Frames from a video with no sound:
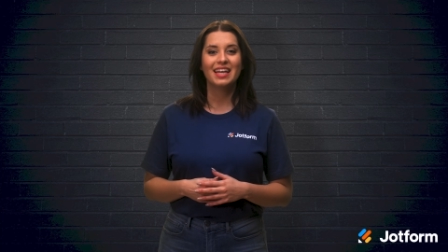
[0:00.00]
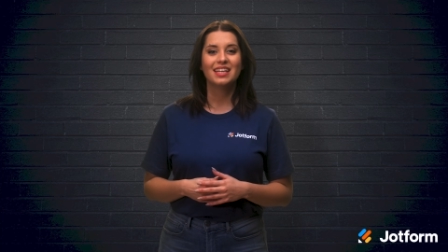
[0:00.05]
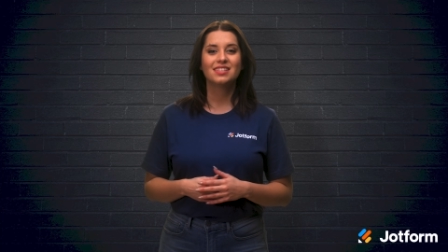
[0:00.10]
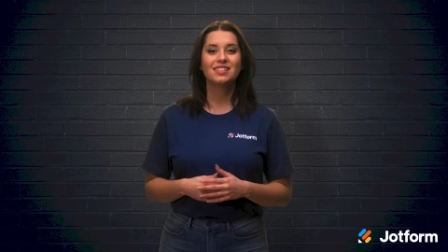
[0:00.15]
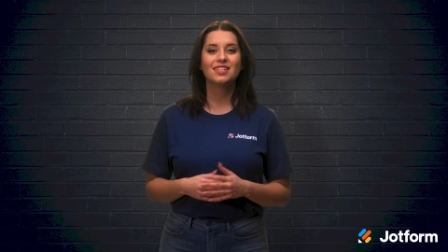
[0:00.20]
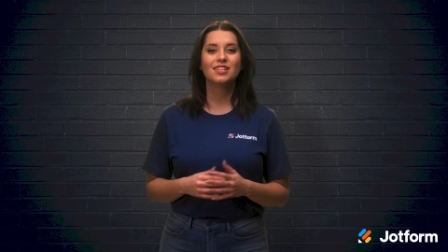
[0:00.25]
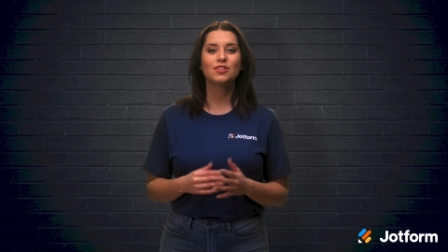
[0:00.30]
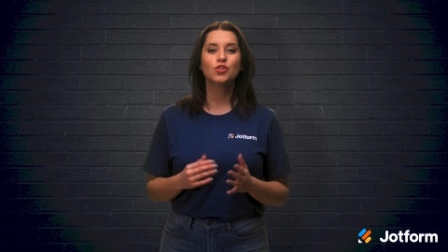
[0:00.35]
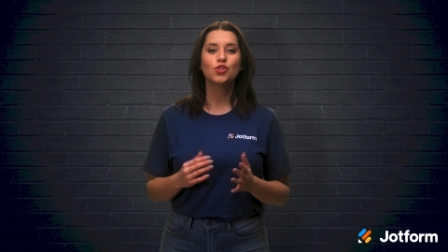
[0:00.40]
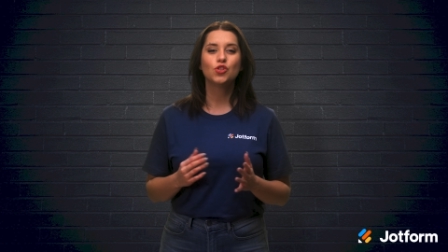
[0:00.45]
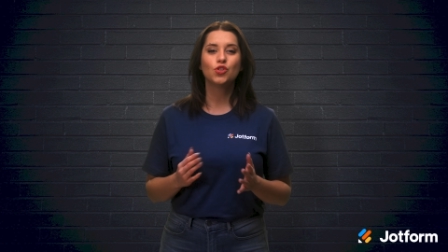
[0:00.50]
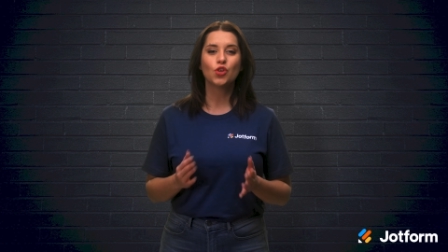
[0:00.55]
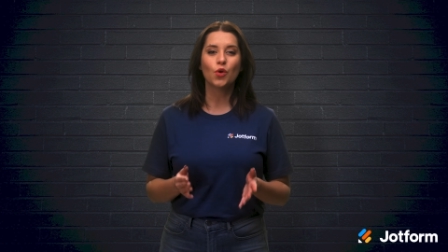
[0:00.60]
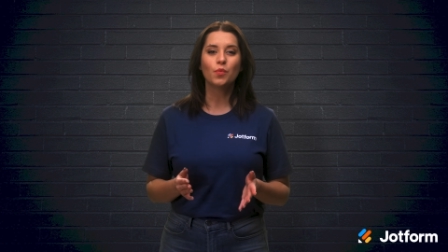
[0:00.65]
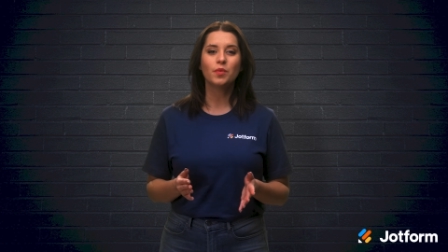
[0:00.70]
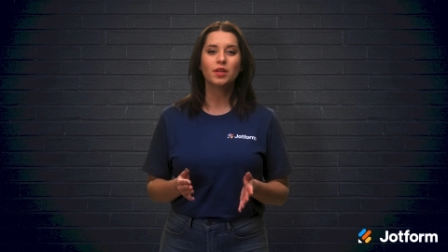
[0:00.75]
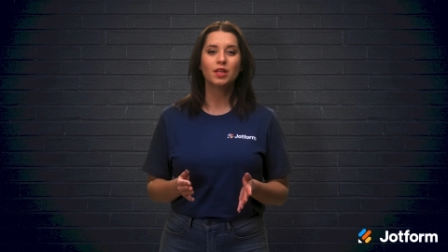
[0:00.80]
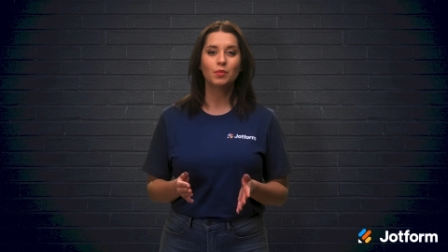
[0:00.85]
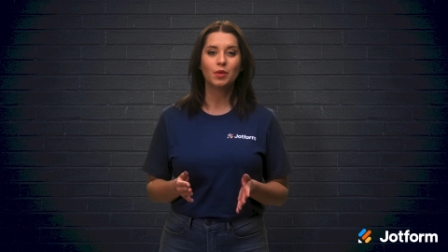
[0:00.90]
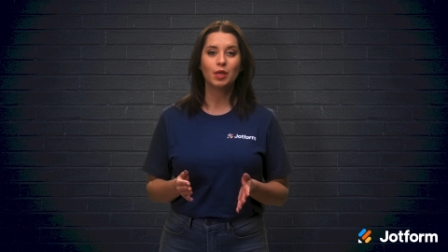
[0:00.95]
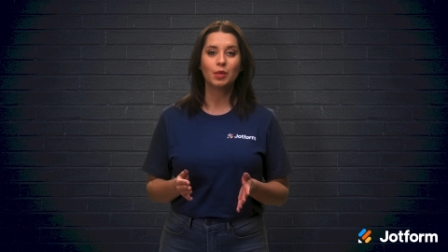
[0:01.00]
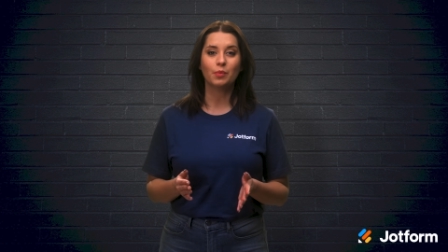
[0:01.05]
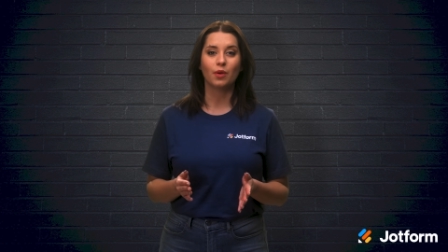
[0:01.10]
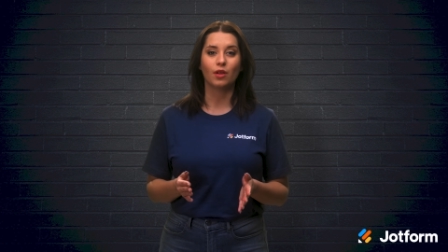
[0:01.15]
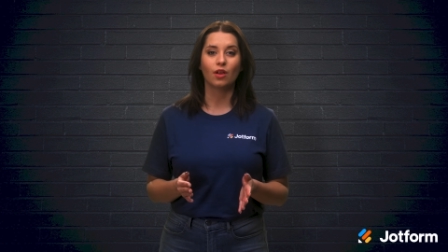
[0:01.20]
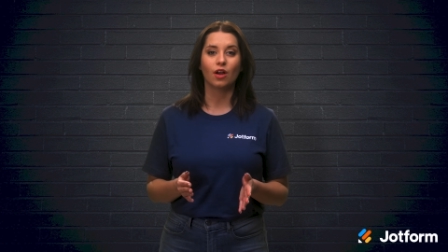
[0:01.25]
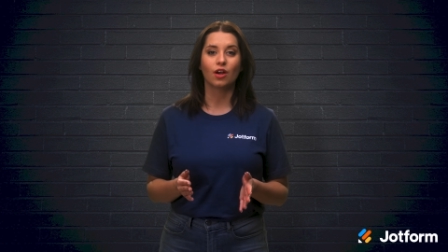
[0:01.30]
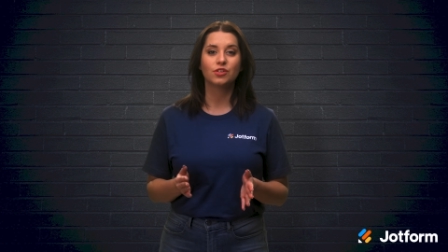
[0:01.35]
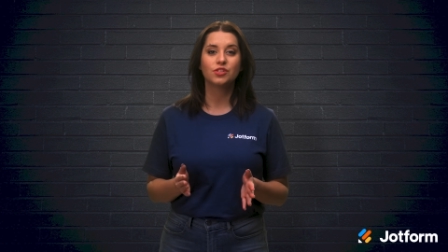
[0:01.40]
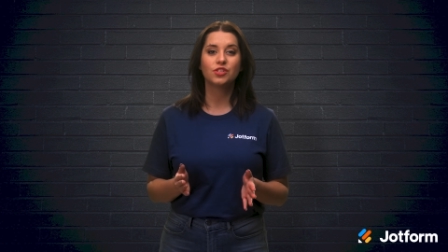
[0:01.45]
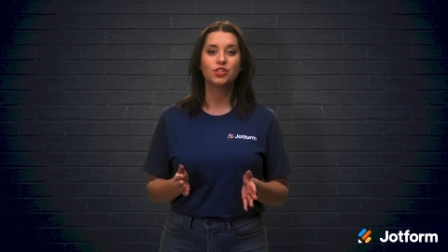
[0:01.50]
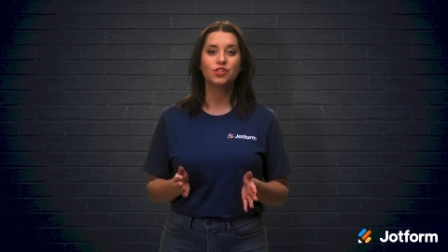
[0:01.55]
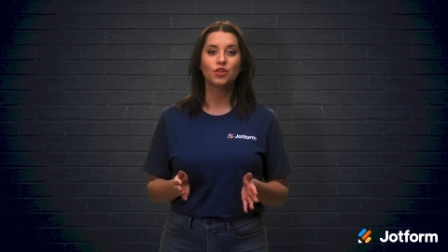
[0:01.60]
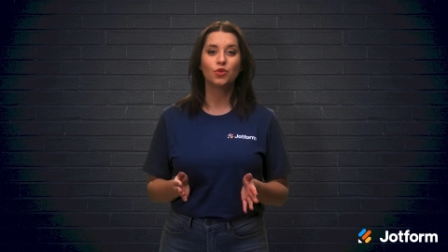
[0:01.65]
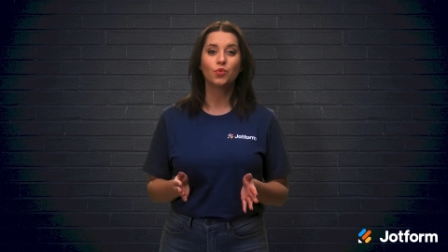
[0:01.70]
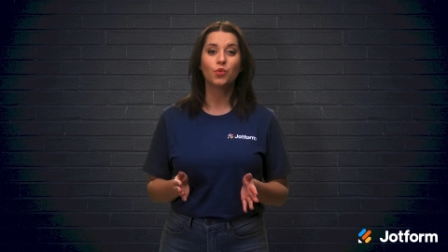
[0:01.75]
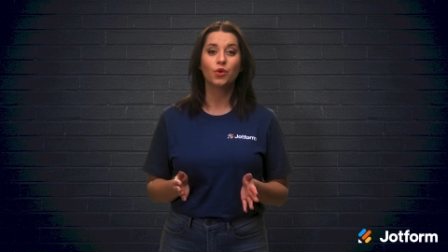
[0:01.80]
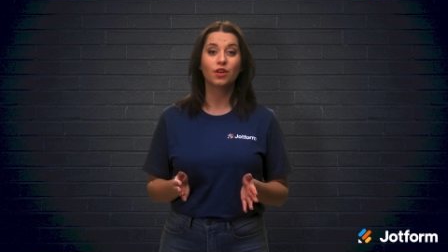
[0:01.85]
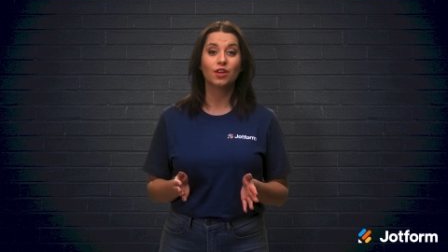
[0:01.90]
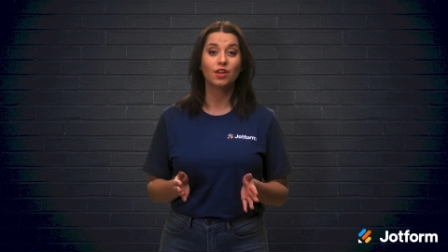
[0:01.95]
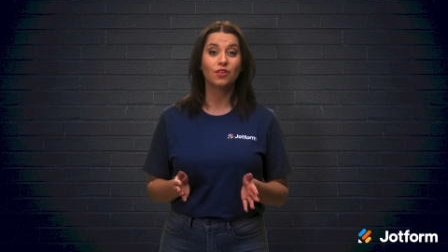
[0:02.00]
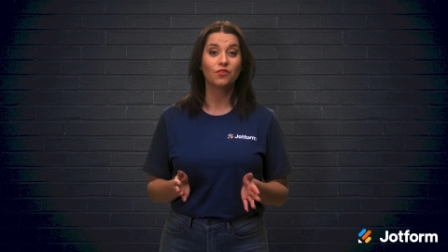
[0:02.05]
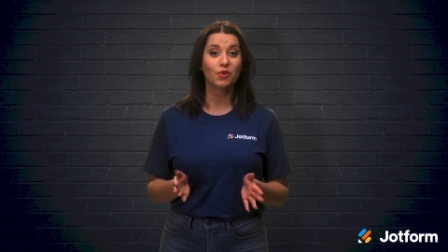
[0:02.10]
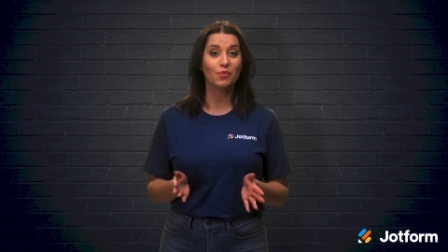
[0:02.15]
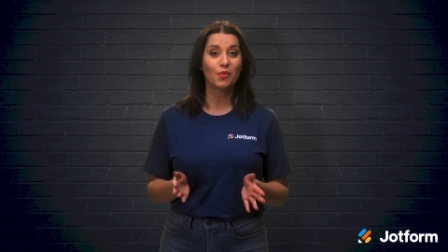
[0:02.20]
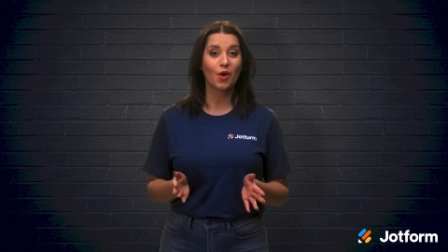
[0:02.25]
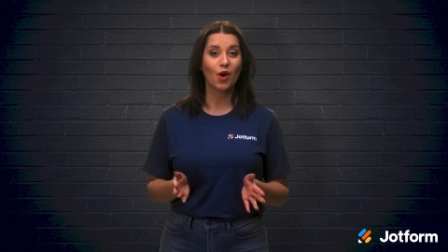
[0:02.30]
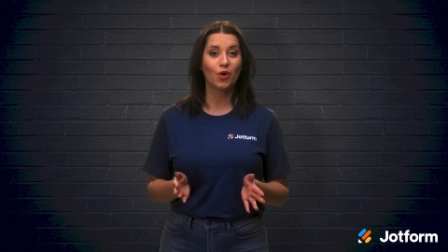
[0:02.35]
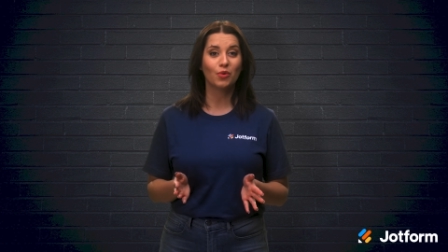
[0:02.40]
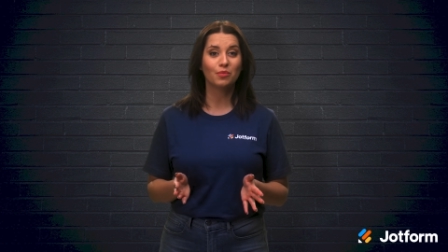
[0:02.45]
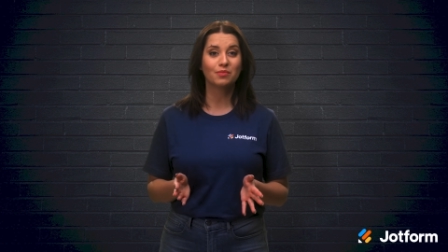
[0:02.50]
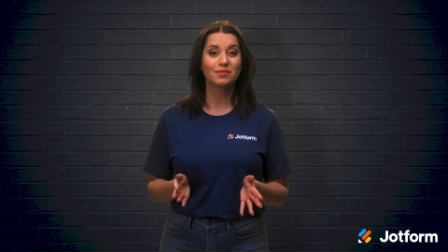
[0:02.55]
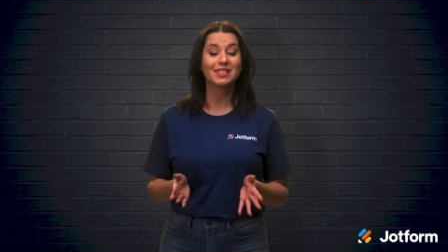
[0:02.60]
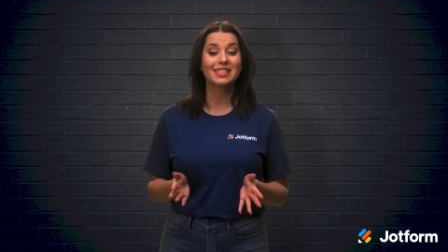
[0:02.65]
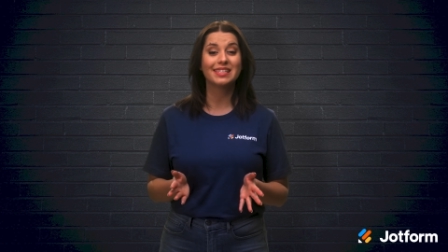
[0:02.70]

Since so many people are still working from home,